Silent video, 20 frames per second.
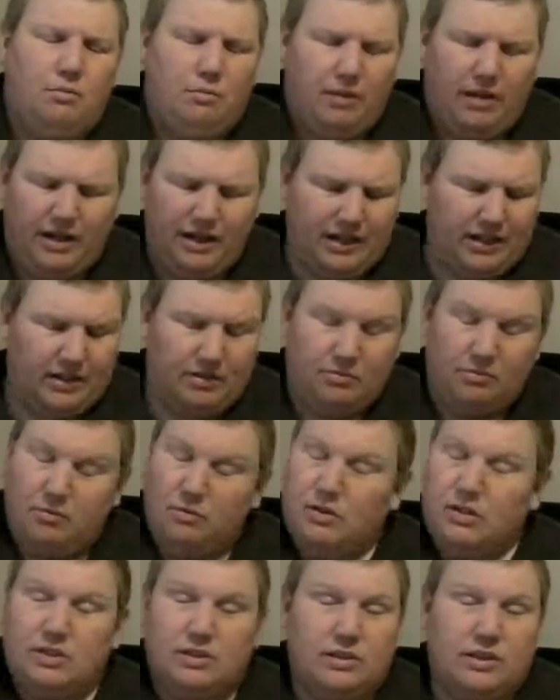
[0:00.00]
It
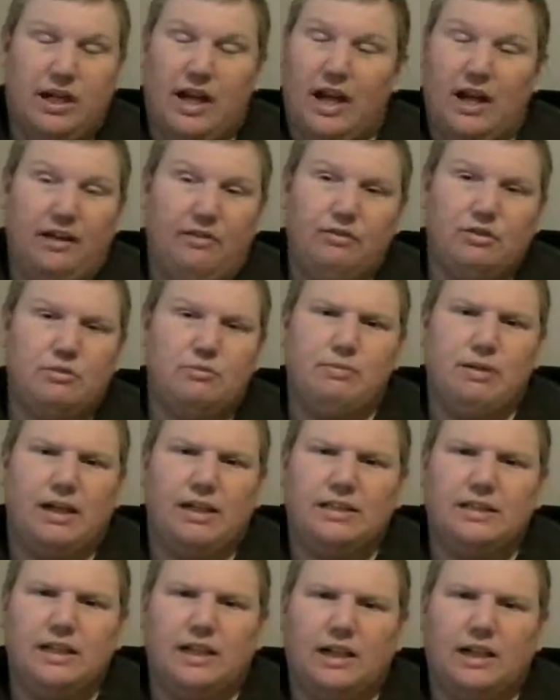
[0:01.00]
was amazing.